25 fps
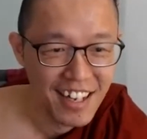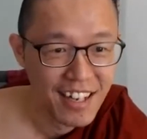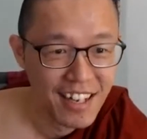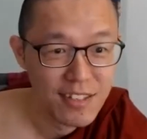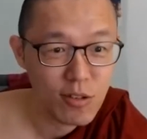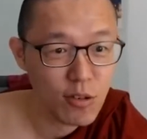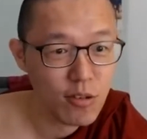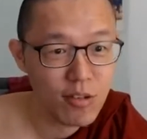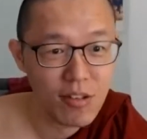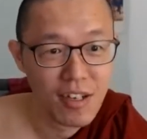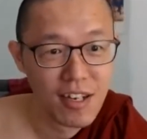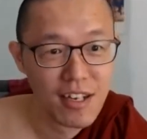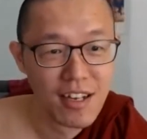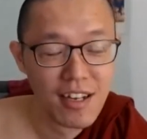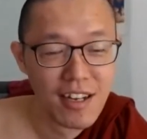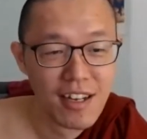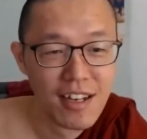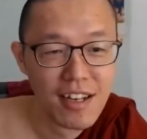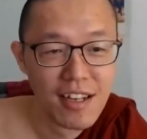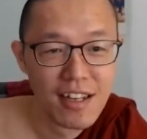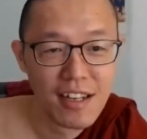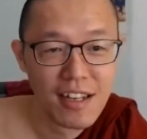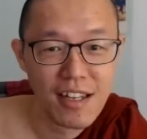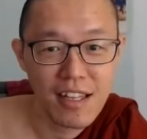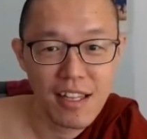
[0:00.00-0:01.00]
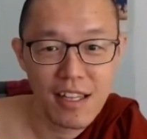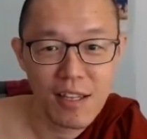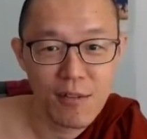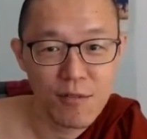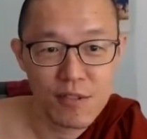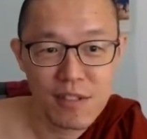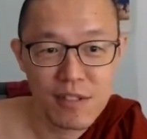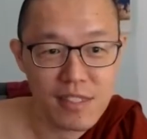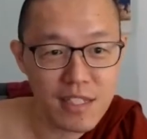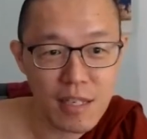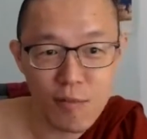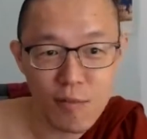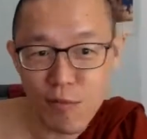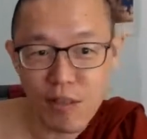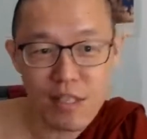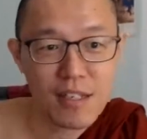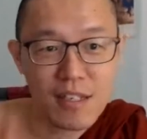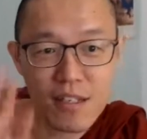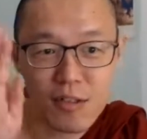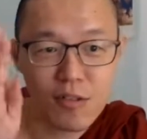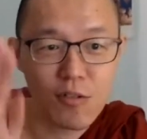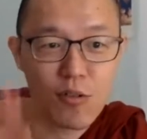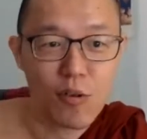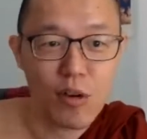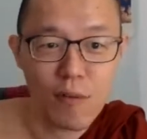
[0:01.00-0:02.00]
So if
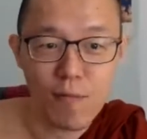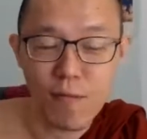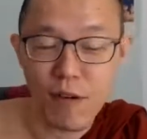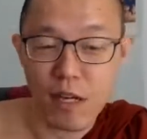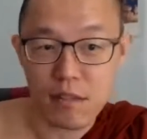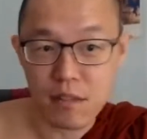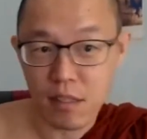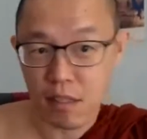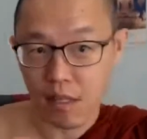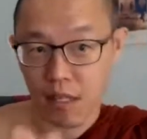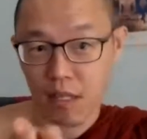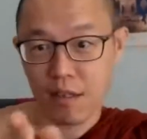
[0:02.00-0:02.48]
someone go up faster,